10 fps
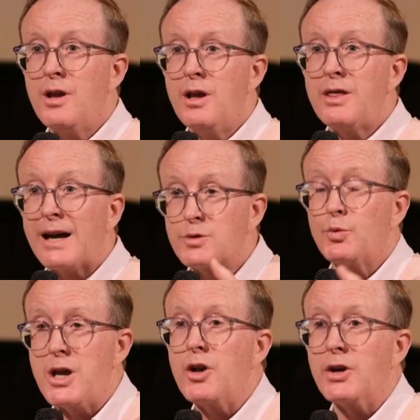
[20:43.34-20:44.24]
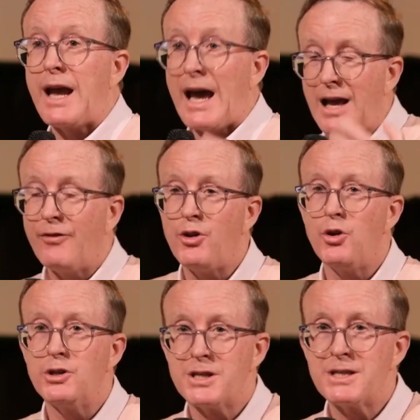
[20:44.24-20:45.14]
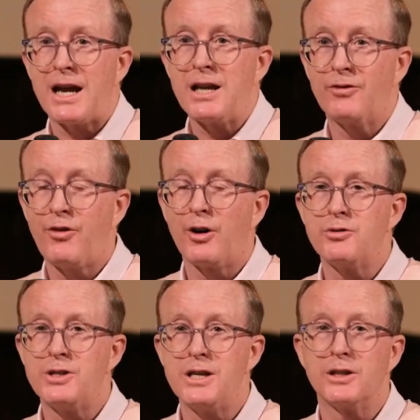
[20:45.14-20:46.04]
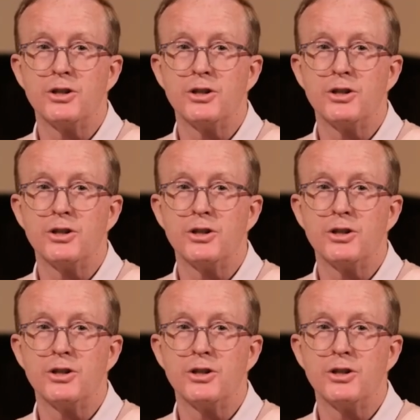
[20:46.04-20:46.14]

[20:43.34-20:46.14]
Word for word: That's what you're going to get. If you decide to follow Jesus,